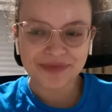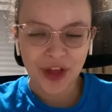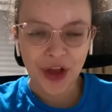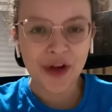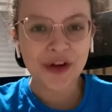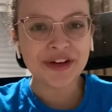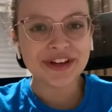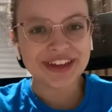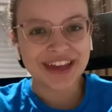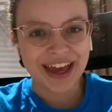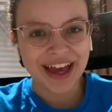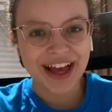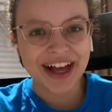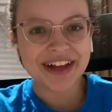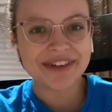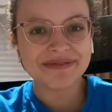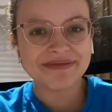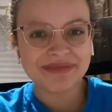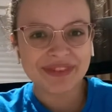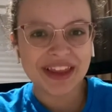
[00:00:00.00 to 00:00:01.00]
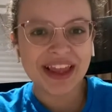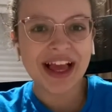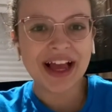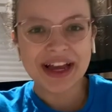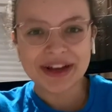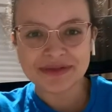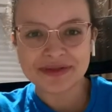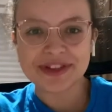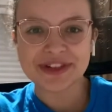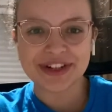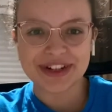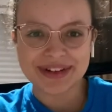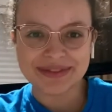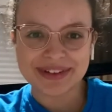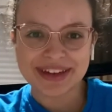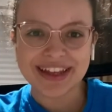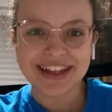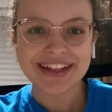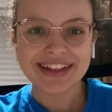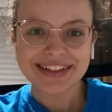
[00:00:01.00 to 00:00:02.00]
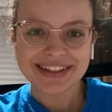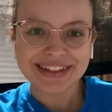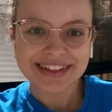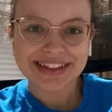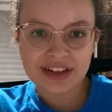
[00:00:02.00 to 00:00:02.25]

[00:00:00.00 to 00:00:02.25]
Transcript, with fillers: oh yeah, I'm dreaming.